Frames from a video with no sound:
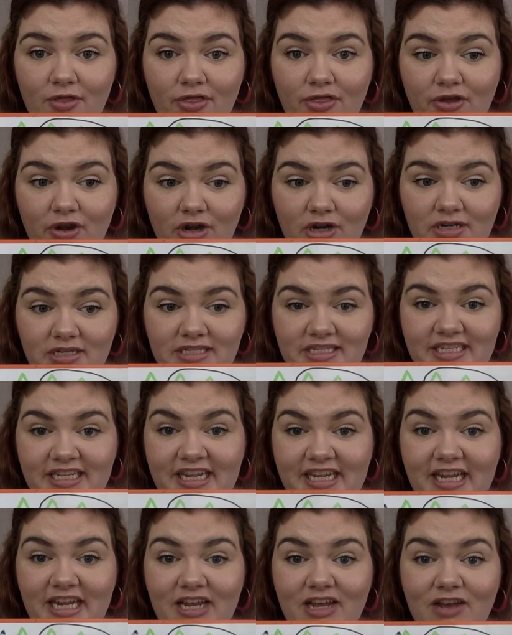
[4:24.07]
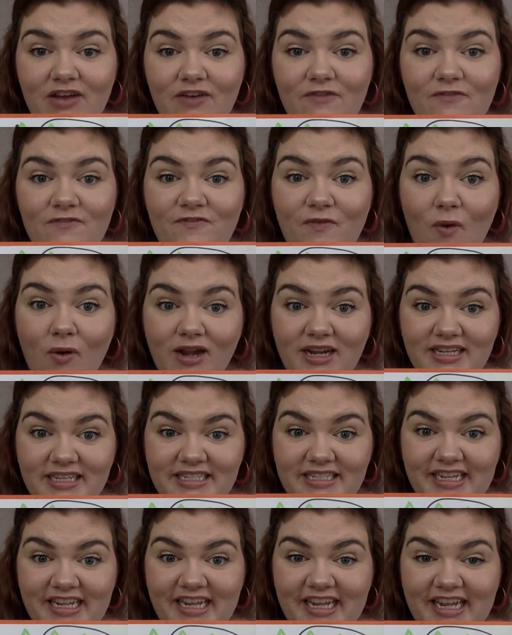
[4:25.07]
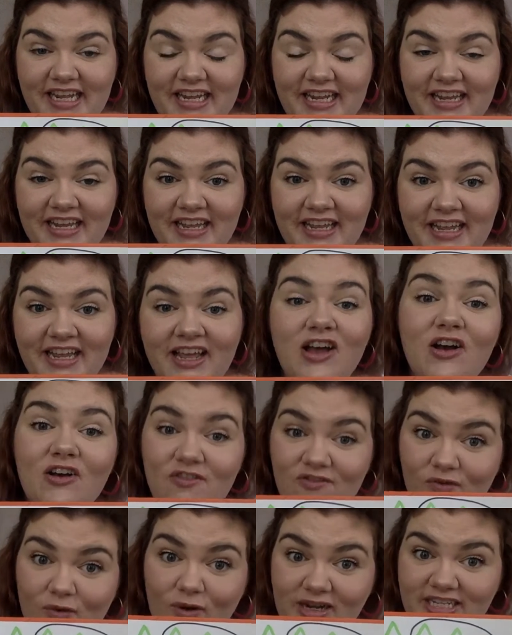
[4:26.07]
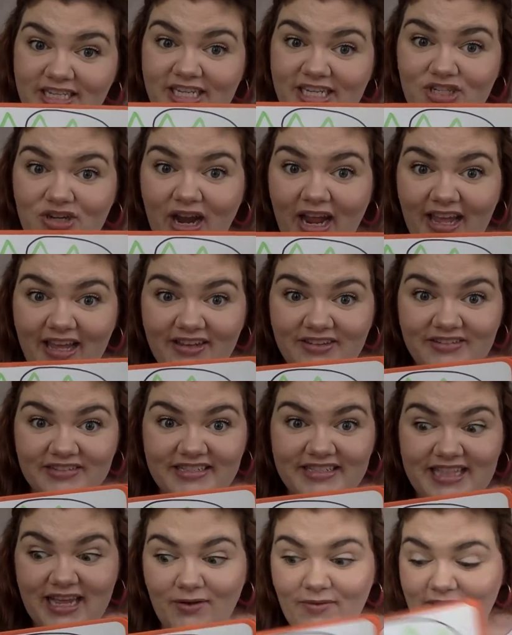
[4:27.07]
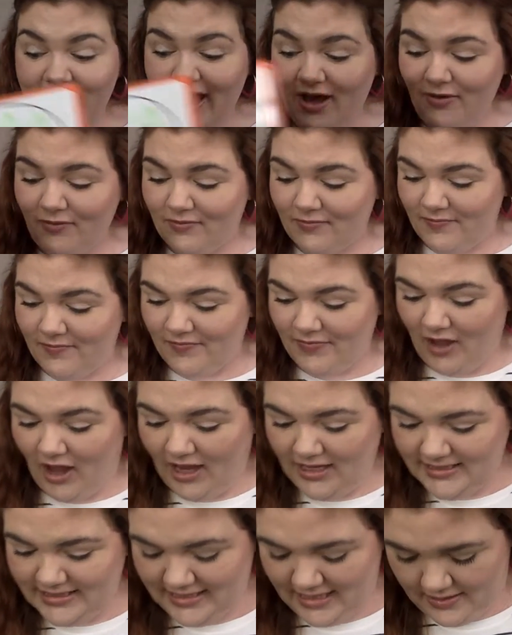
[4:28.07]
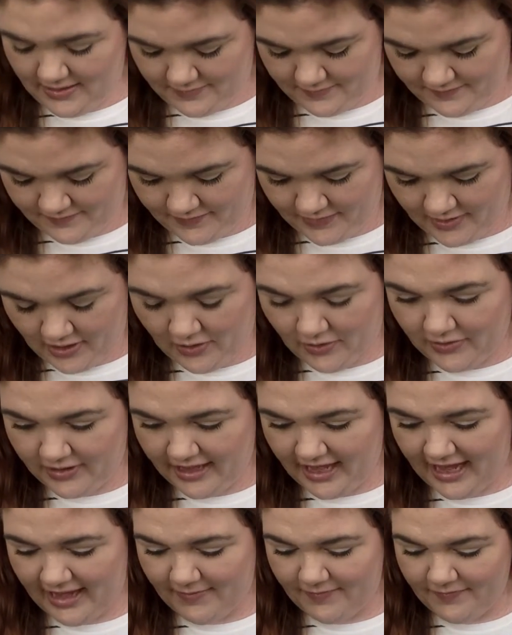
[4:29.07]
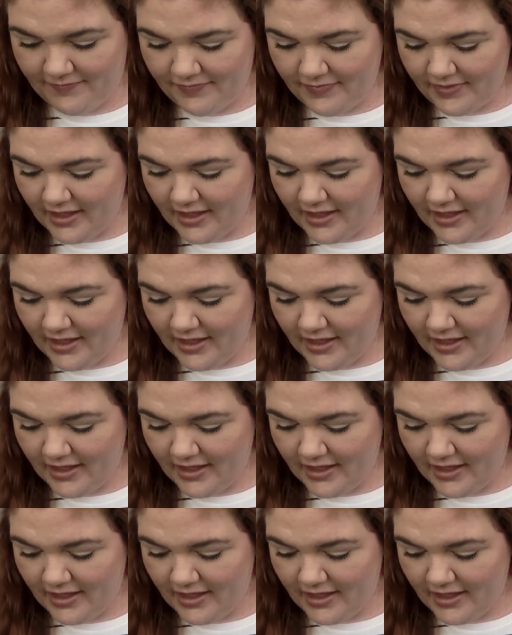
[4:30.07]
13, 14. 14 triangles. There we go. Awesome. Okay.